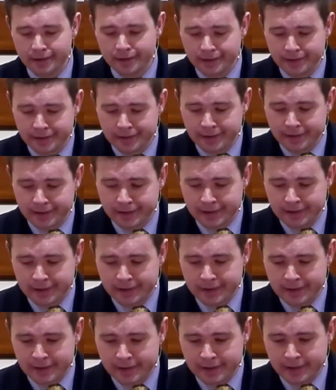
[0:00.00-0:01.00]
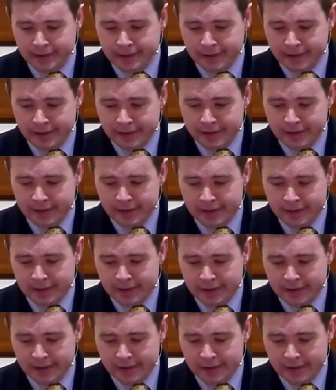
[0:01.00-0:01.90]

[no speech]